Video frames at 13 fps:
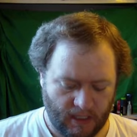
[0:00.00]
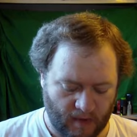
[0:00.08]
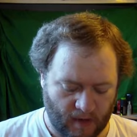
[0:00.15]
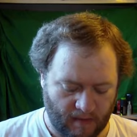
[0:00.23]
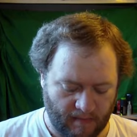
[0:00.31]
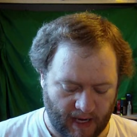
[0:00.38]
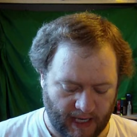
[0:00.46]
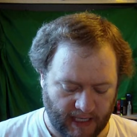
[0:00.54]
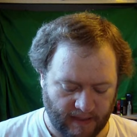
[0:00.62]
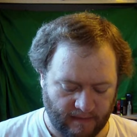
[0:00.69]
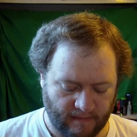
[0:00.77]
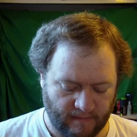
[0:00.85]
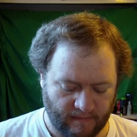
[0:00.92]
My
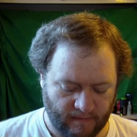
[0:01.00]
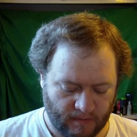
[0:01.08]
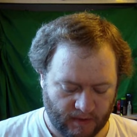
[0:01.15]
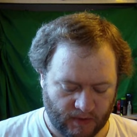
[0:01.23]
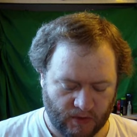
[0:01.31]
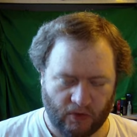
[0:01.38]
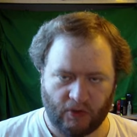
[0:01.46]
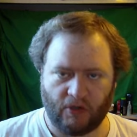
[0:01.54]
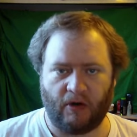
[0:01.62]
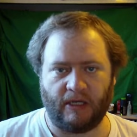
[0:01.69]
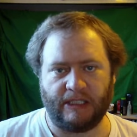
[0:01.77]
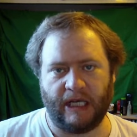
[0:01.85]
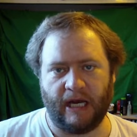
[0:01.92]
main sort of
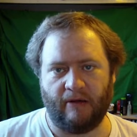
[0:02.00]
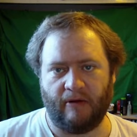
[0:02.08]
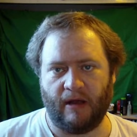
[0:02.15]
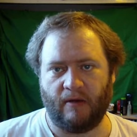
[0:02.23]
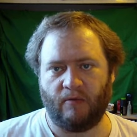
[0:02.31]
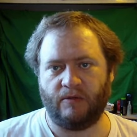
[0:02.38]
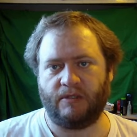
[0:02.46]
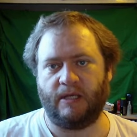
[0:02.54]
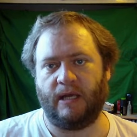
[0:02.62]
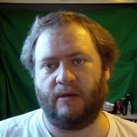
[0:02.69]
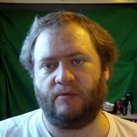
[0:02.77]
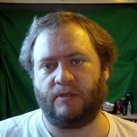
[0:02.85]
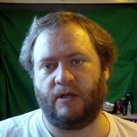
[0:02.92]
criteria was
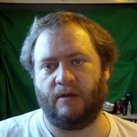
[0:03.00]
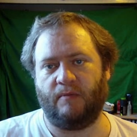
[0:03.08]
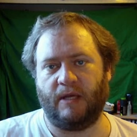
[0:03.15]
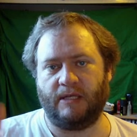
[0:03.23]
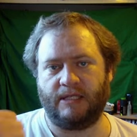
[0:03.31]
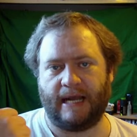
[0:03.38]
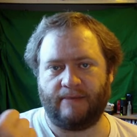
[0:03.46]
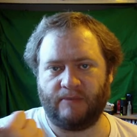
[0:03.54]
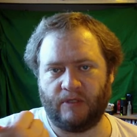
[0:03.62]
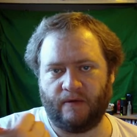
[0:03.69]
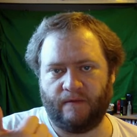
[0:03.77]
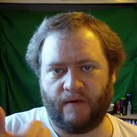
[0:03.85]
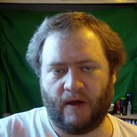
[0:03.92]
that it was going to be a
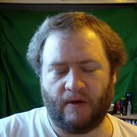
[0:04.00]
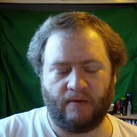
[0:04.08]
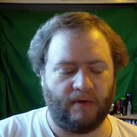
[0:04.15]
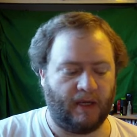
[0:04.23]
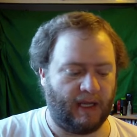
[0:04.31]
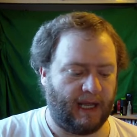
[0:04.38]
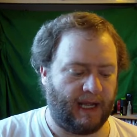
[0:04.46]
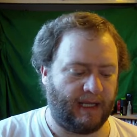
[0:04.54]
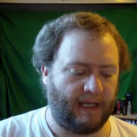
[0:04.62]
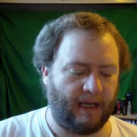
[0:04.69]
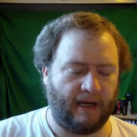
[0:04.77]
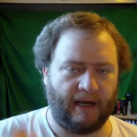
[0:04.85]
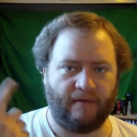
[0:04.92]
Samsung phone and
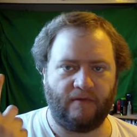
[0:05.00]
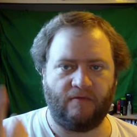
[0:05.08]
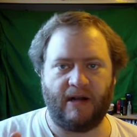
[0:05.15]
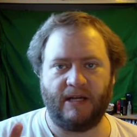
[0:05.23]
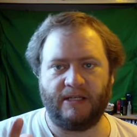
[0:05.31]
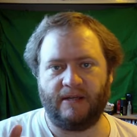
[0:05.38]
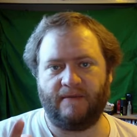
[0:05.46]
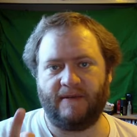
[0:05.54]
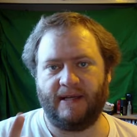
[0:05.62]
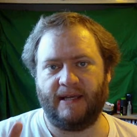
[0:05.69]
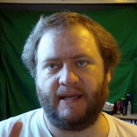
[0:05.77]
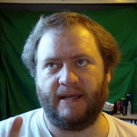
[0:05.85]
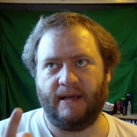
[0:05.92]
that it'd have a
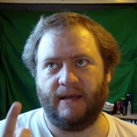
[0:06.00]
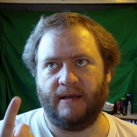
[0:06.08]
relatively